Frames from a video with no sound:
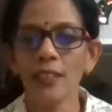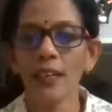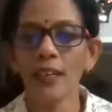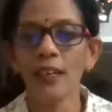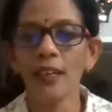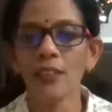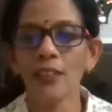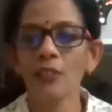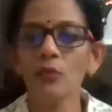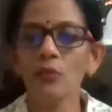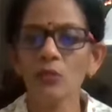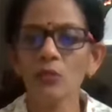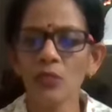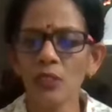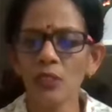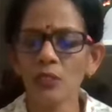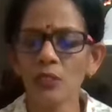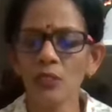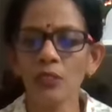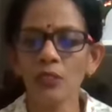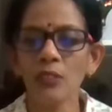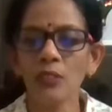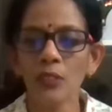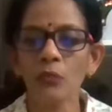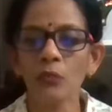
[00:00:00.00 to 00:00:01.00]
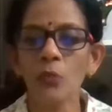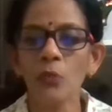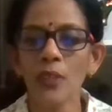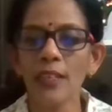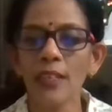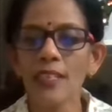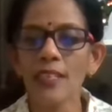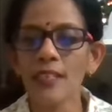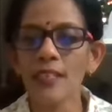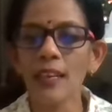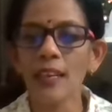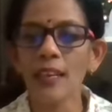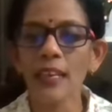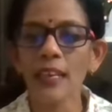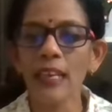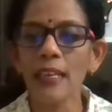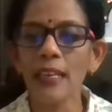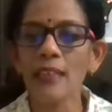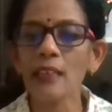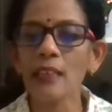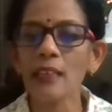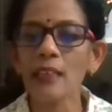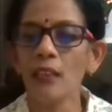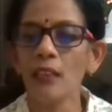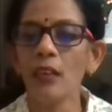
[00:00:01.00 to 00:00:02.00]
it. You know, uh, the wording.
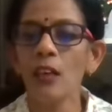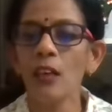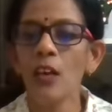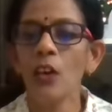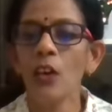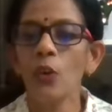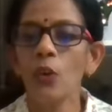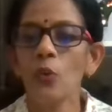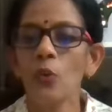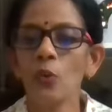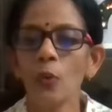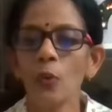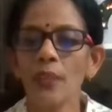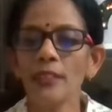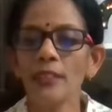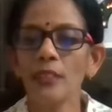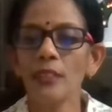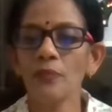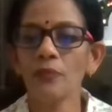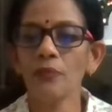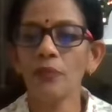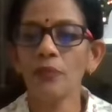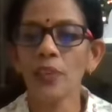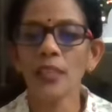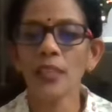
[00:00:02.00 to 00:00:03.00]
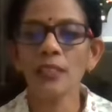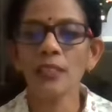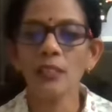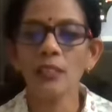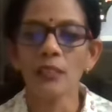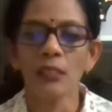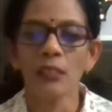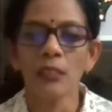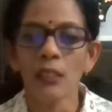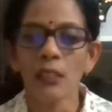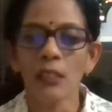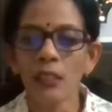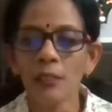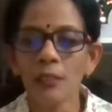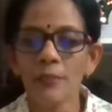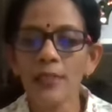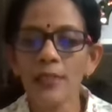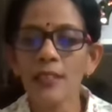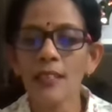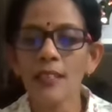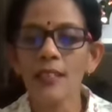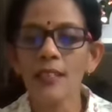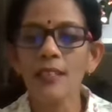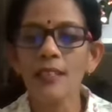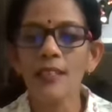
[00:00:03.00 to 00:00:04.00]
Yeah. Like, when the French, uh,
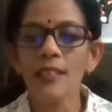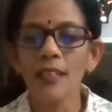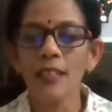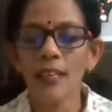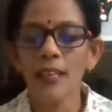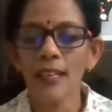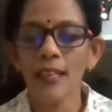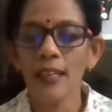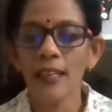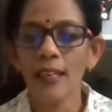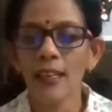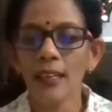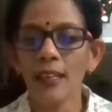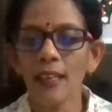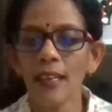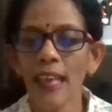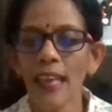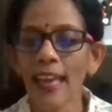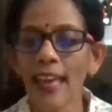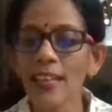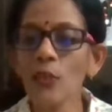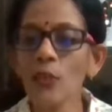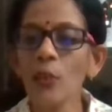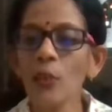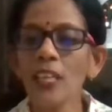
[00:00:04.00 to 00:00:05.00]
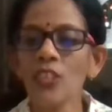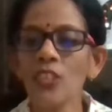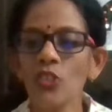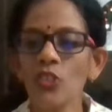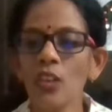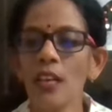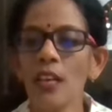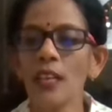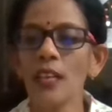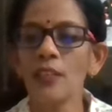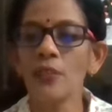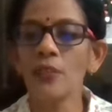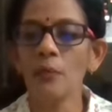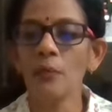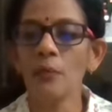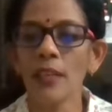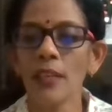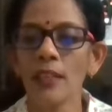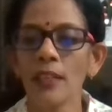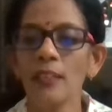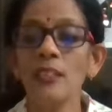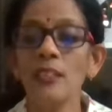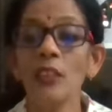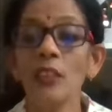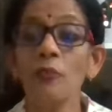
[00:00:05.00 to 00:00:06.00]
it says language shall
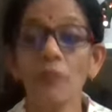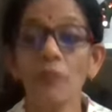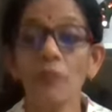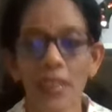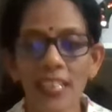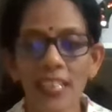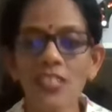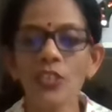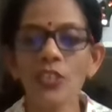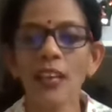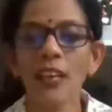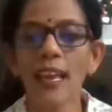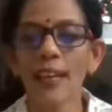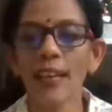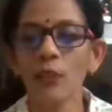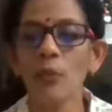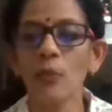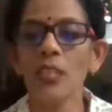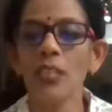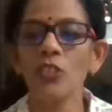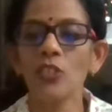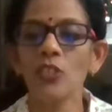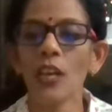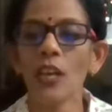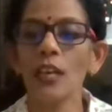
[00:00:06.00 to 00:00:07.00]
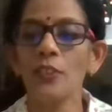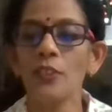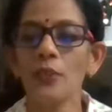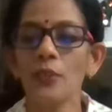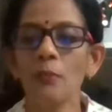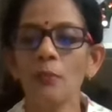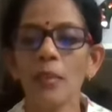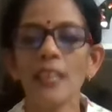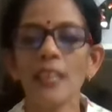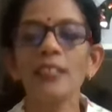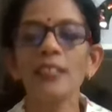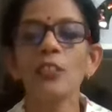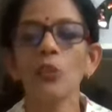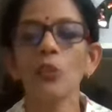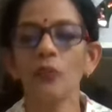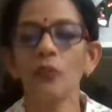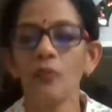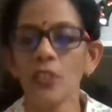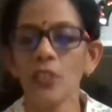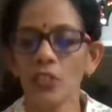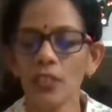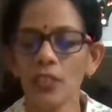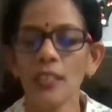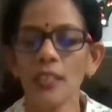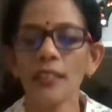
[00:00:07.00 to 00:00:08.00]
remain, the French language shall remain the
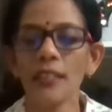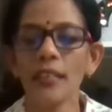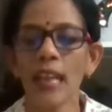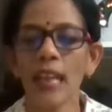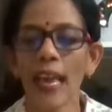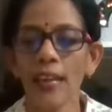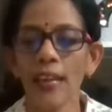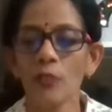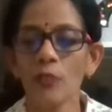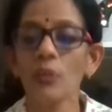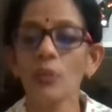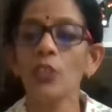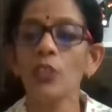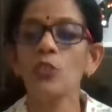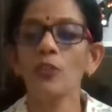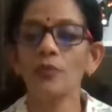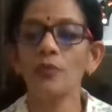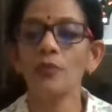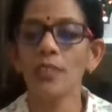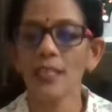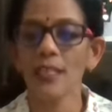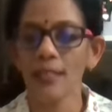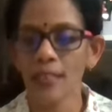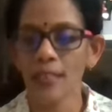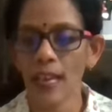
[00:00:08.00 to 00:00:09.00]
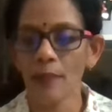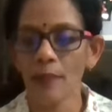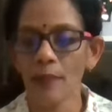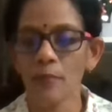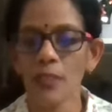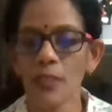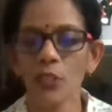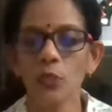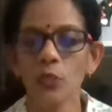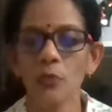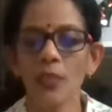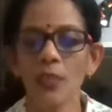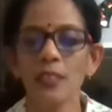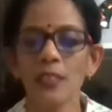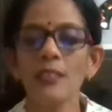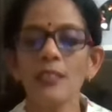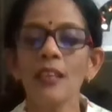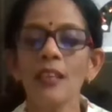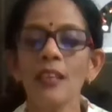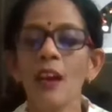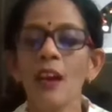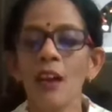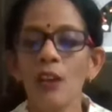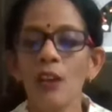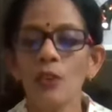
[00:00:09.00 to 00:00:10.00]
official language of the establishment,
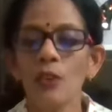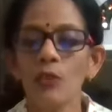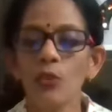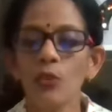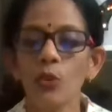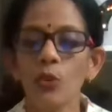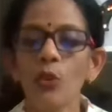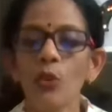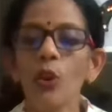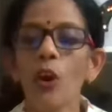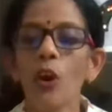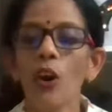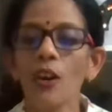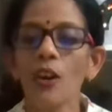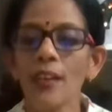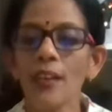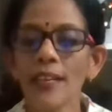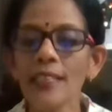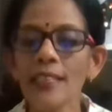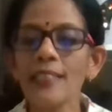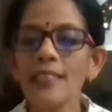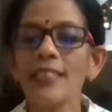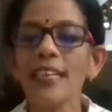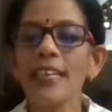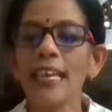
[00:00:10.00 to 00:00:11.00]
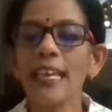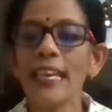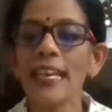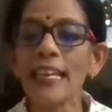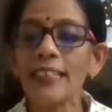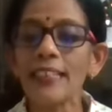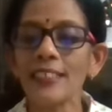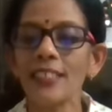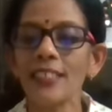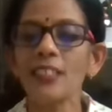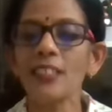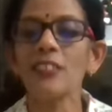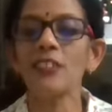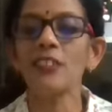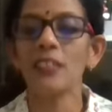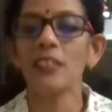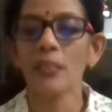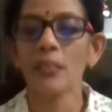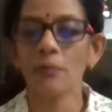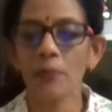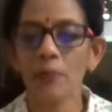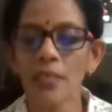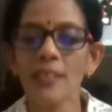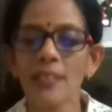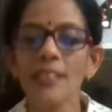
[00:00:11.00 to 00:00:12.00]
so long as the elected
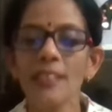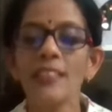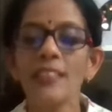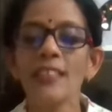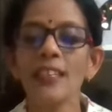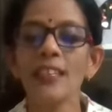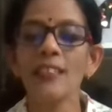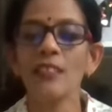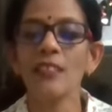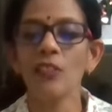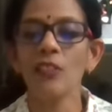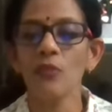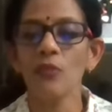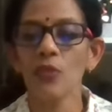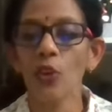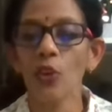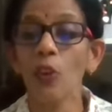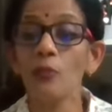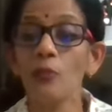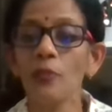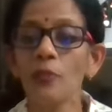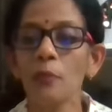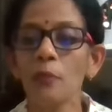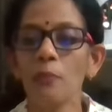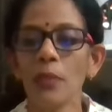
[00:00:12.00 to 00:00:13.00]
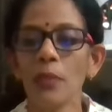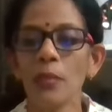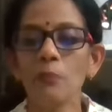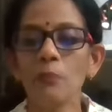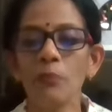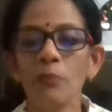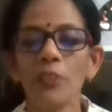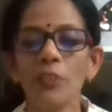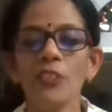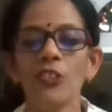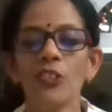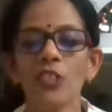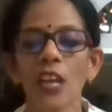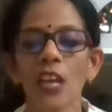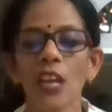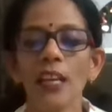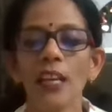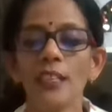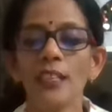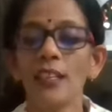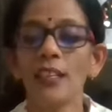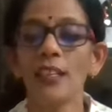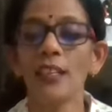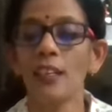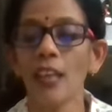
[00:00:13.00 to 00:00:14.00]
representatives of the people
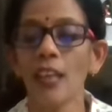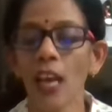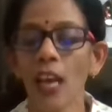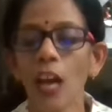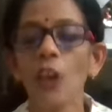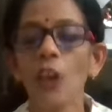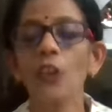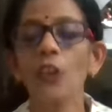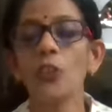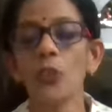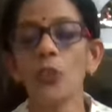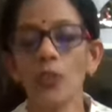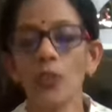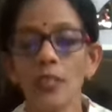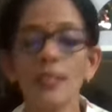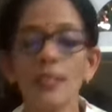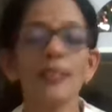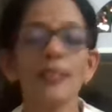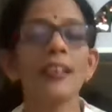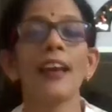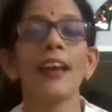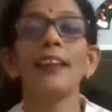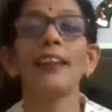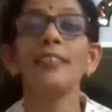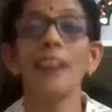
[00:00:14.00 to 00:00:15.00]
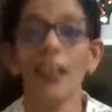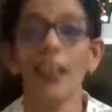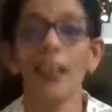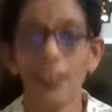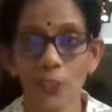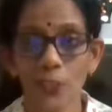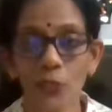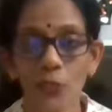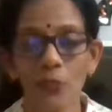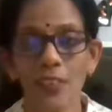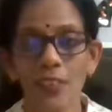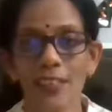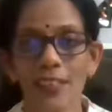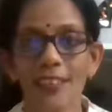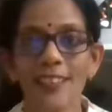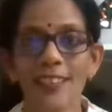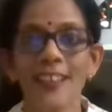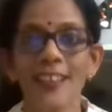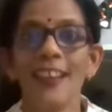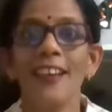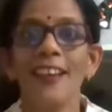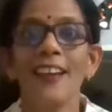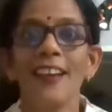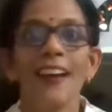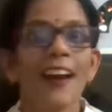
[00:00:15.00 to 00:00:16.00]
shall not decide
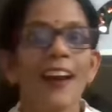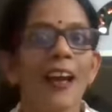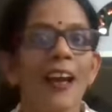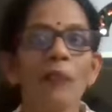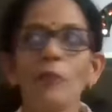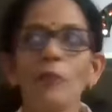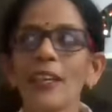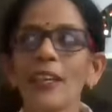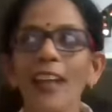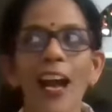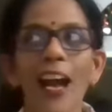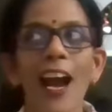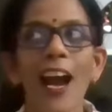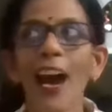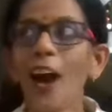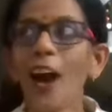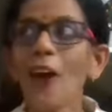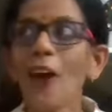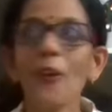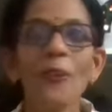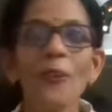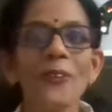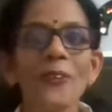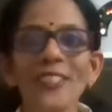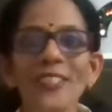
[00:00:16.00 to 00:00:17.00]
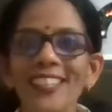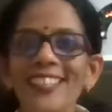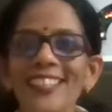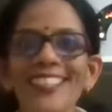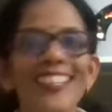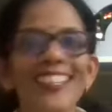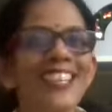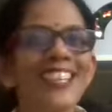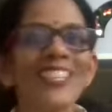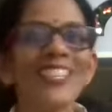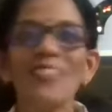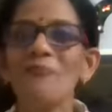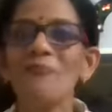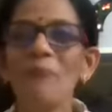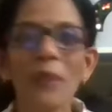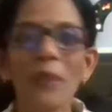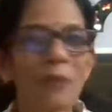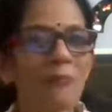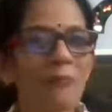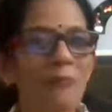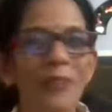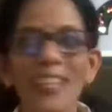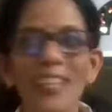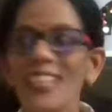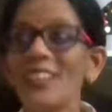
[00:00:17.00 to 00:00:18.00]
otherwise. I'm like, how did these
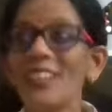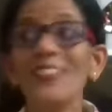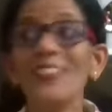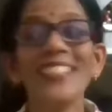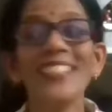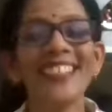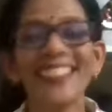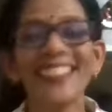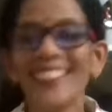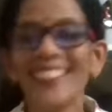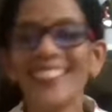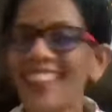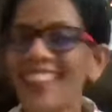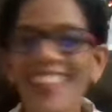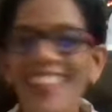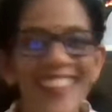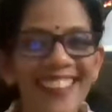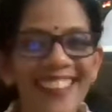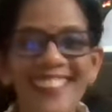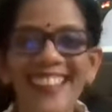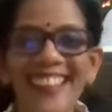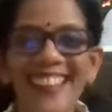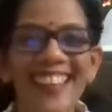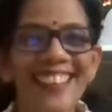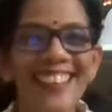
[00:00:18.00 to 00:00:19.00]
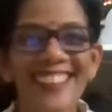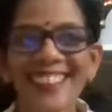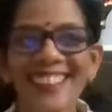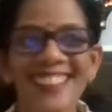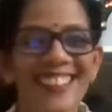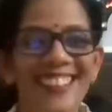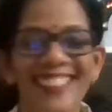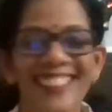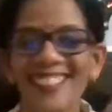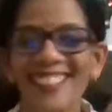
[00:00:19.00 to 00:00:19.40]
people even think that?